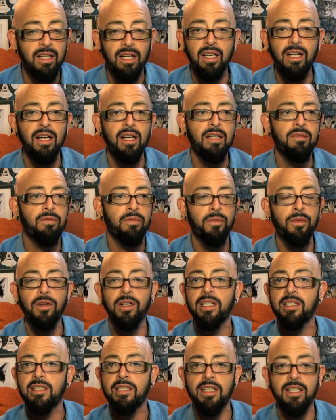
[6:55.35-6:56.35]
Uh, for
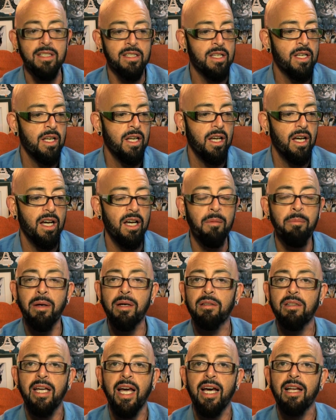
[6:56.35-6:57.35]
instance, uh,
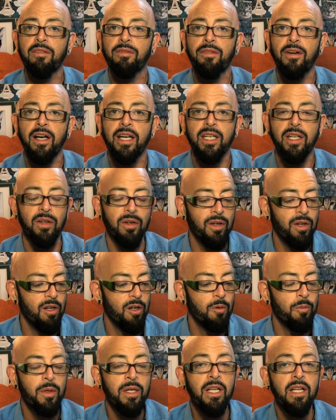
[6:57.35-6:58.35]
about catifying your
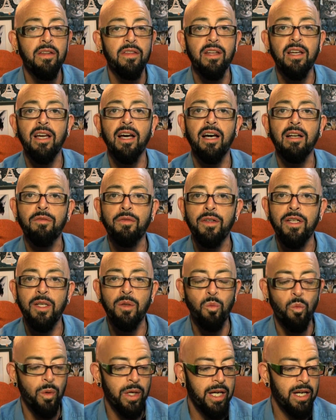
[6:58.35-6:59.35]
home, the
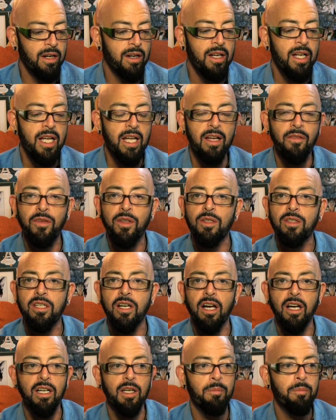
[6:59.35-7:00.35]
confident where. If you
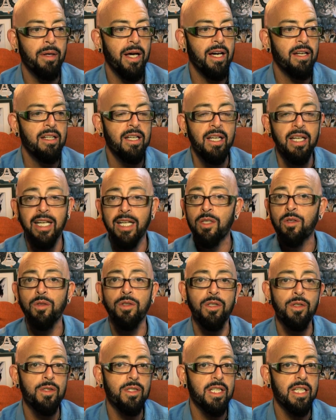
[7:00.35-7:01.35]
talk about
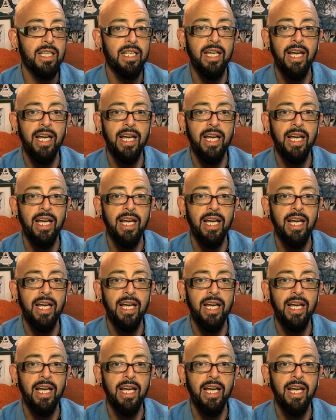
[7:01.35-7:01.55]
introducing